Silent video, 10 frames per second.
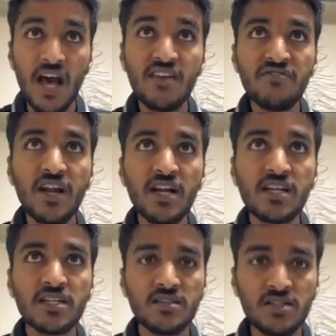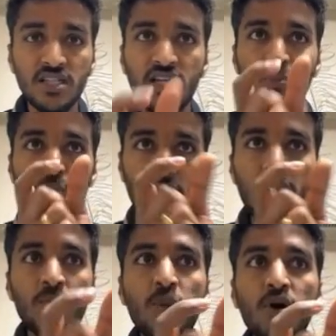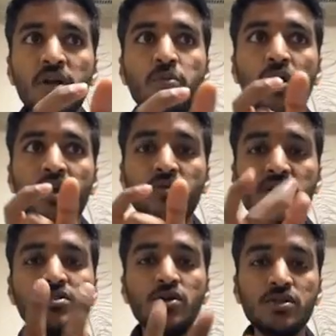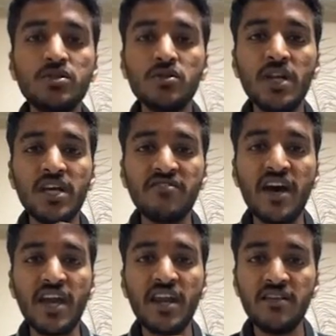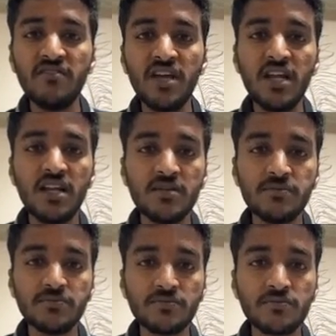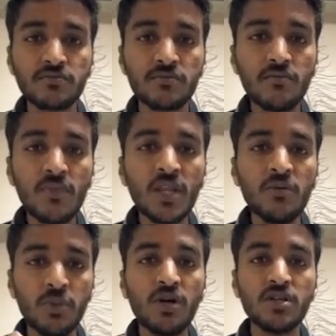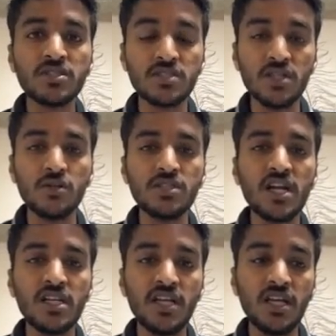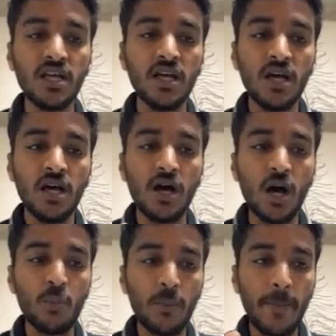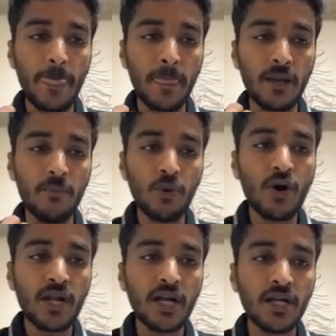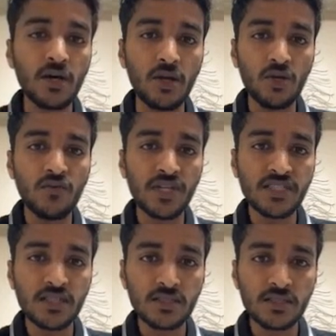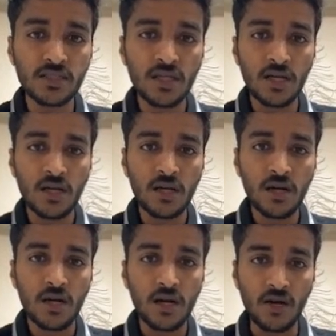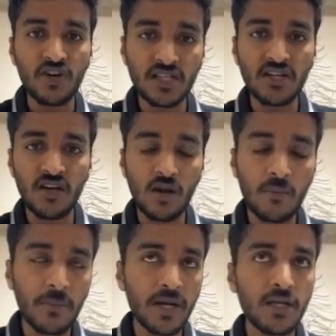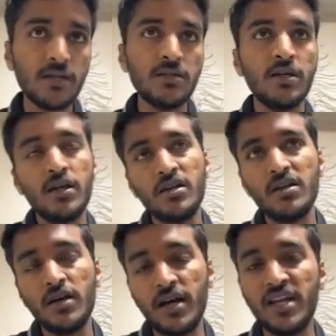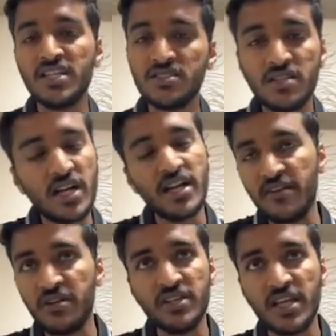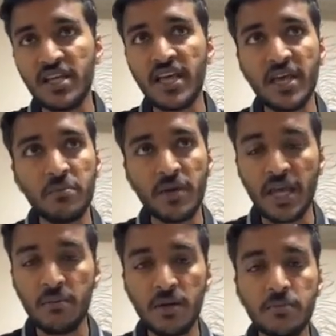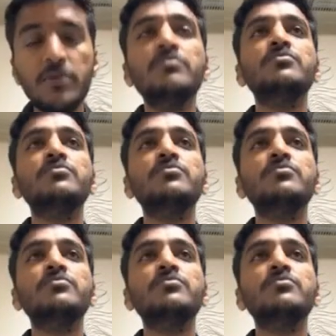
I felt the main important point was those two, like fire and wheel, because those are the important innovations for the development. Next to that, everything came up.